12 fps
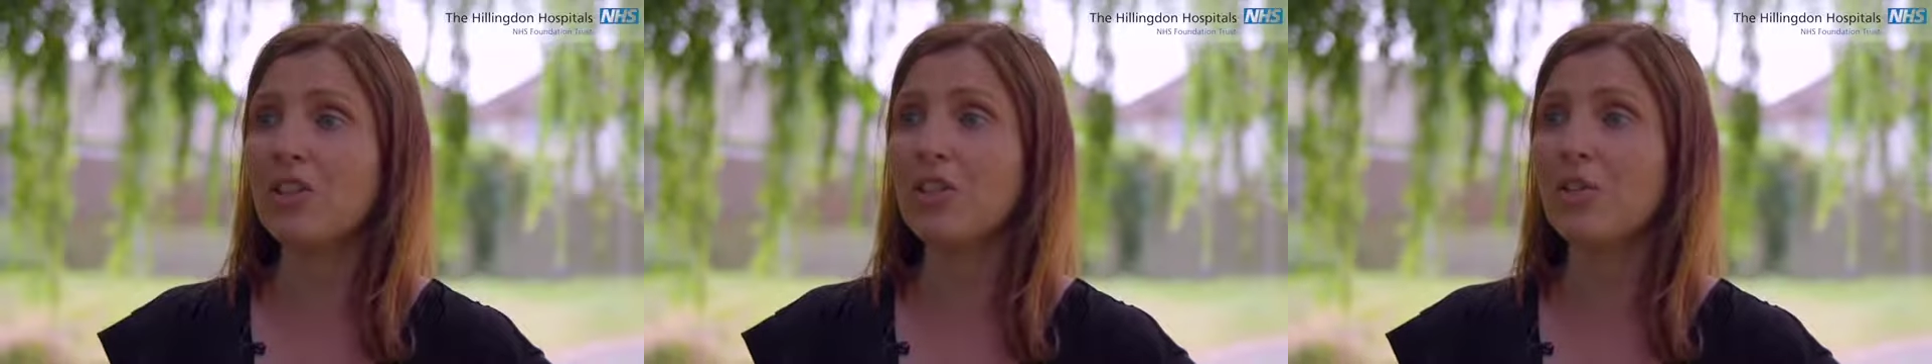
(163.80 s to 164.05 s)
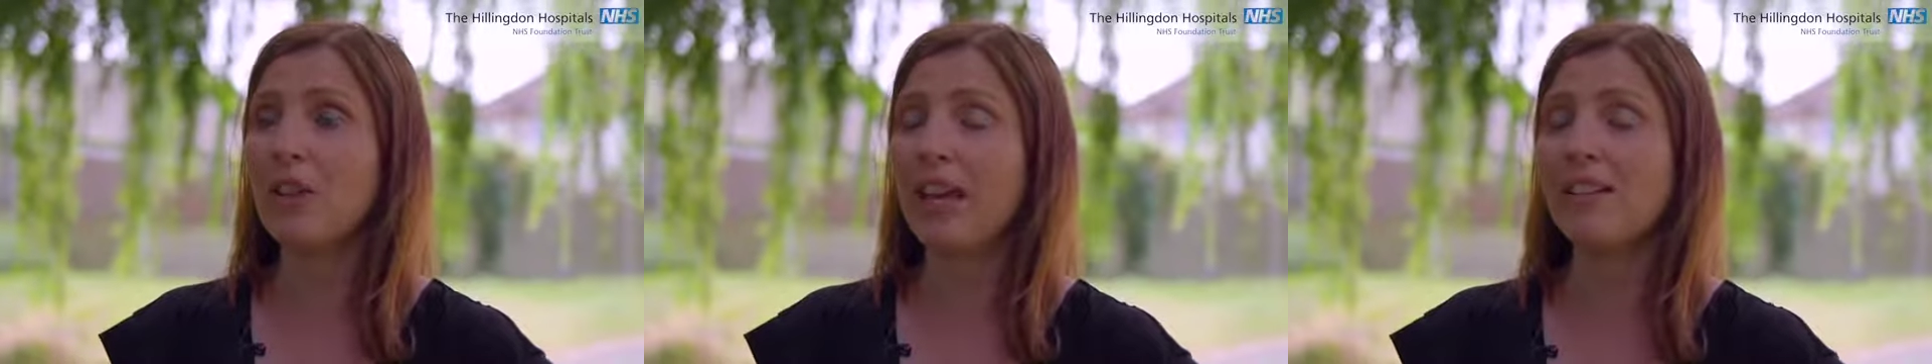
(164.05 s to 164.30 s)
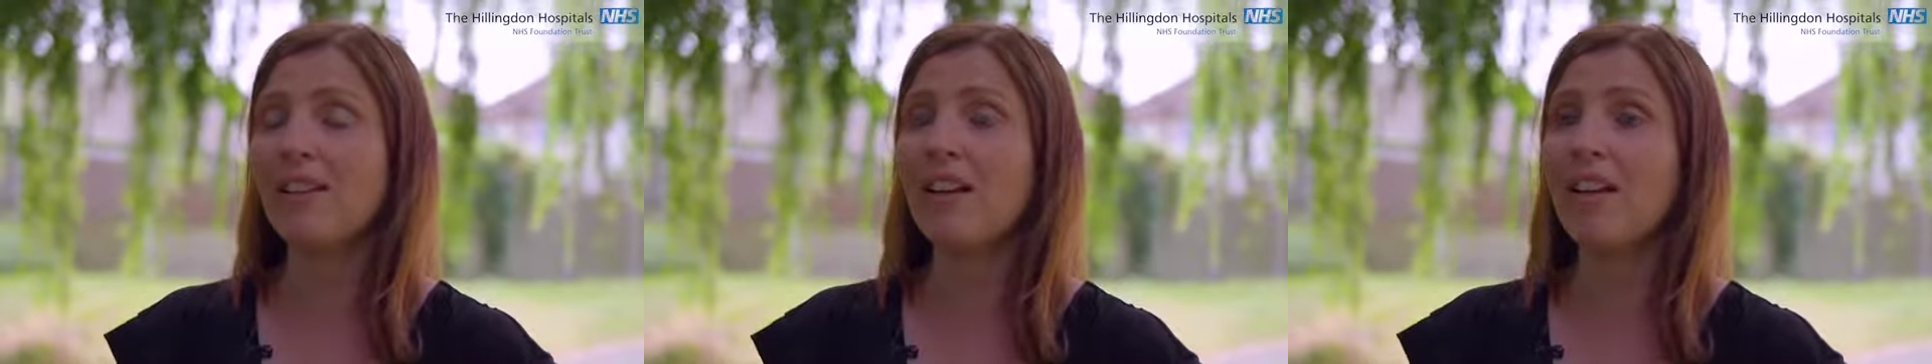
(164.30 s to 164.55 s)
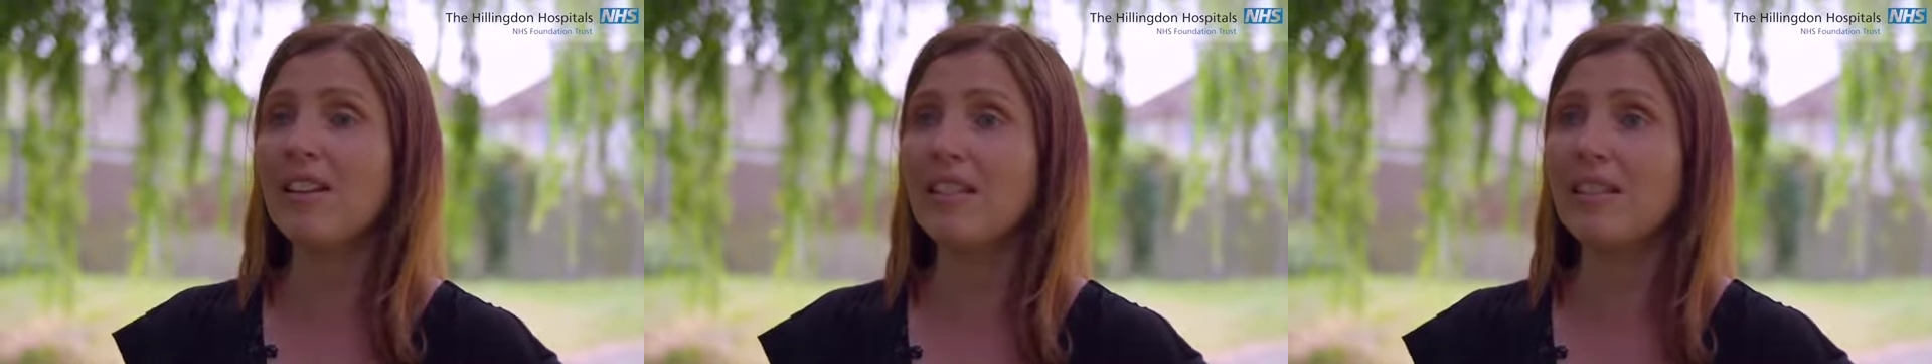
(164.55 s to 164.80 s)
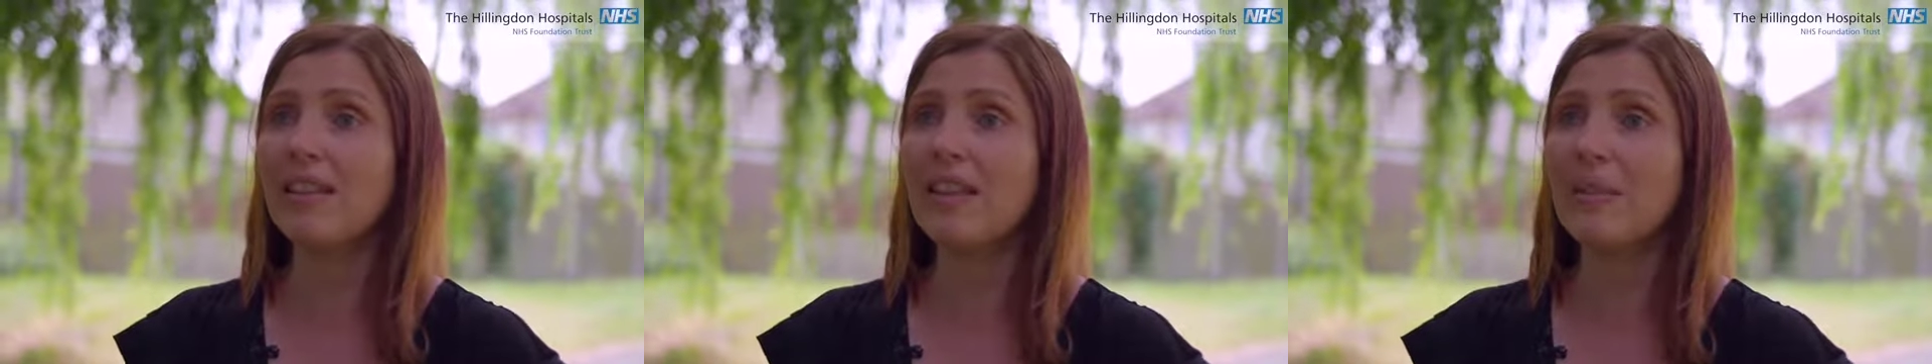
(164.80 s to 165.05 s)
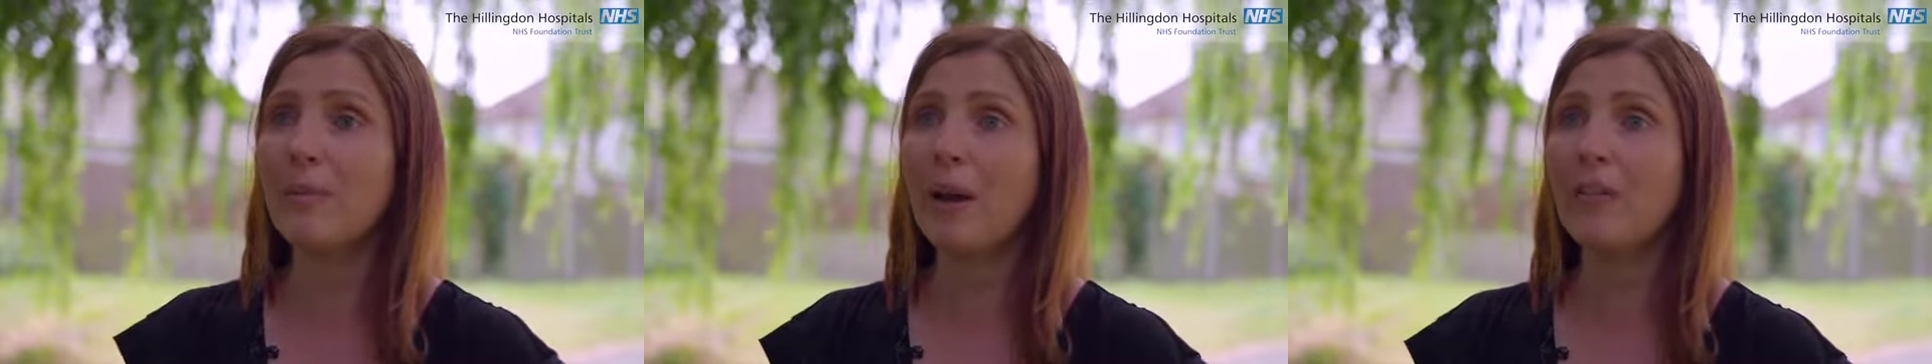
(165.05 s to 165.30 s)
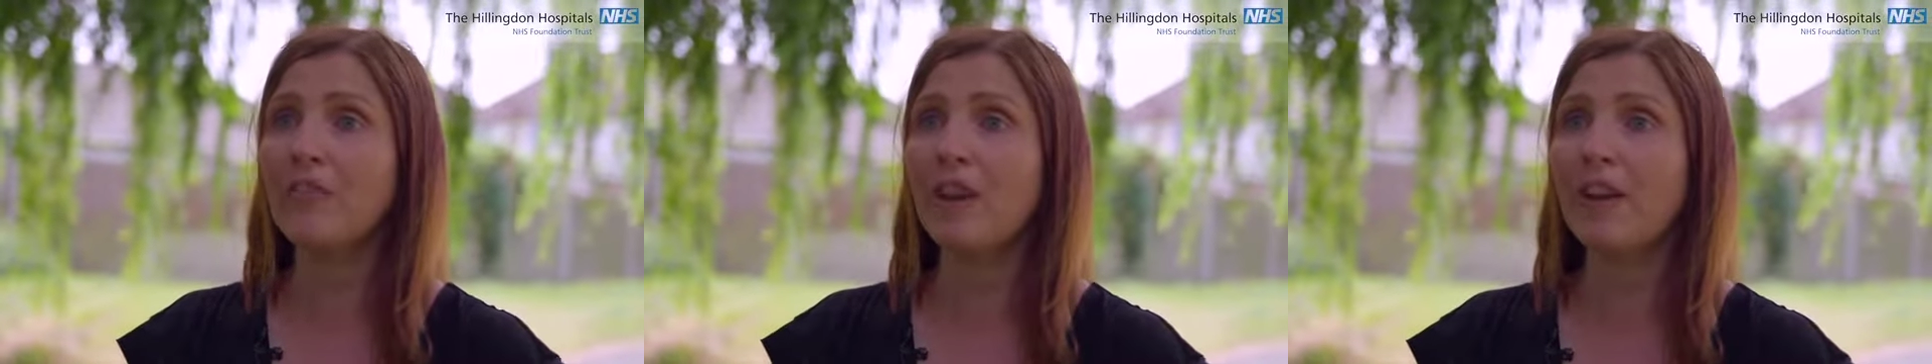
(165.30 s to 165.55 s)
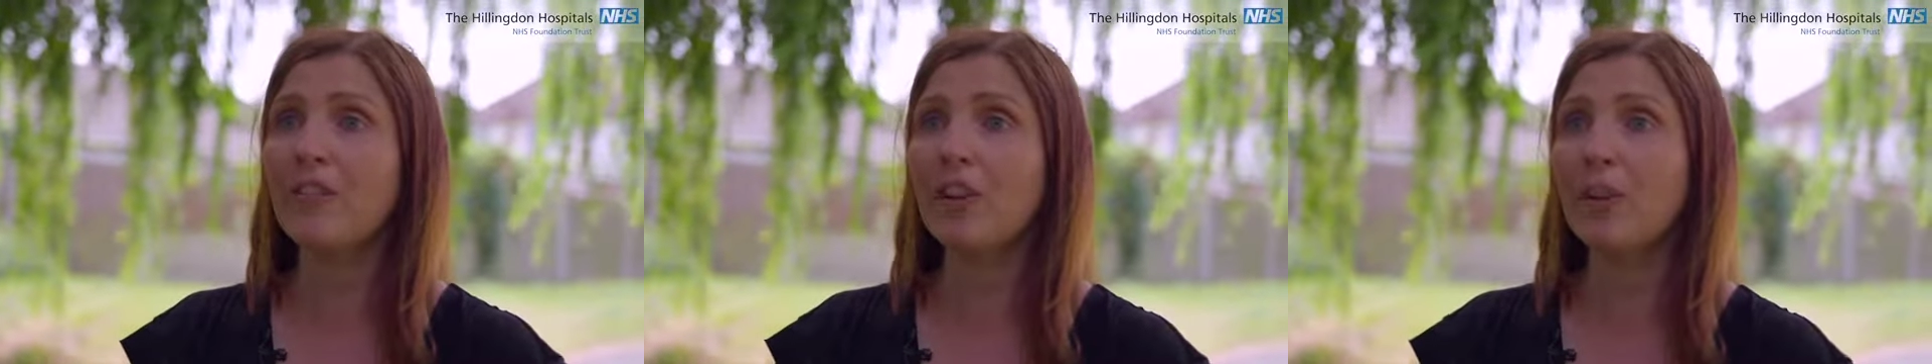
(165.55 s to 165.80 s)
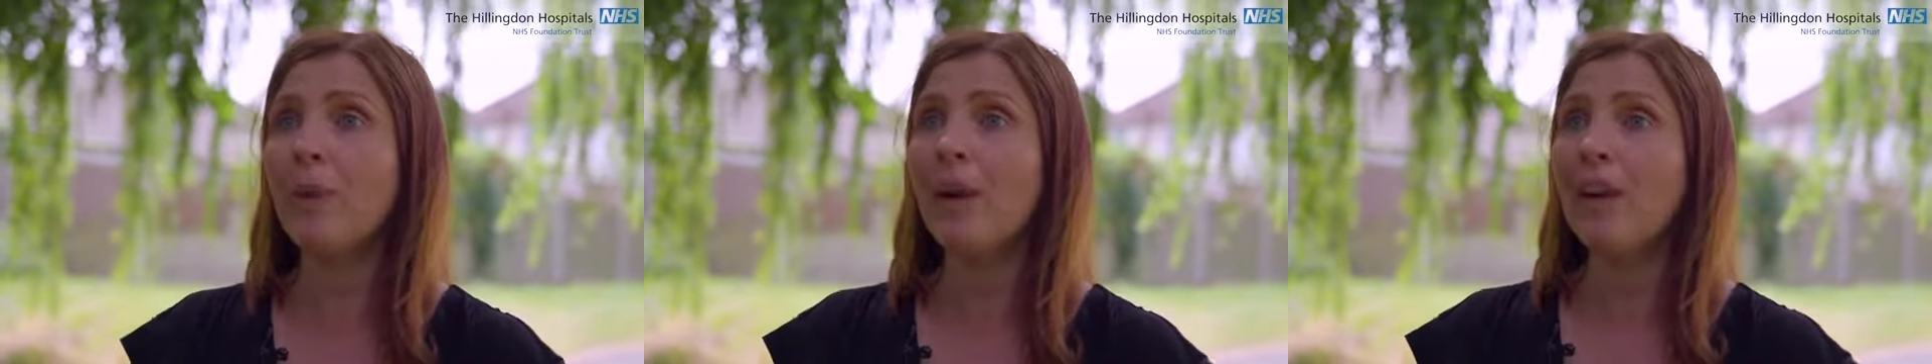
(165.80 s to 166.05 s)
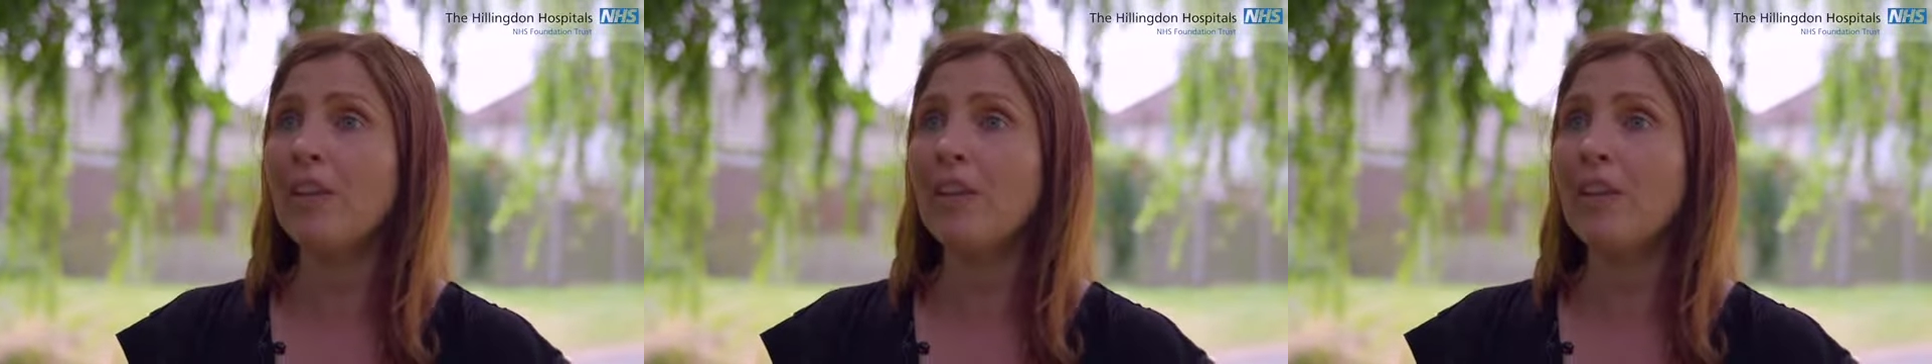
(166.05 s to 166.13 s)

sure that his class is near the welfare room.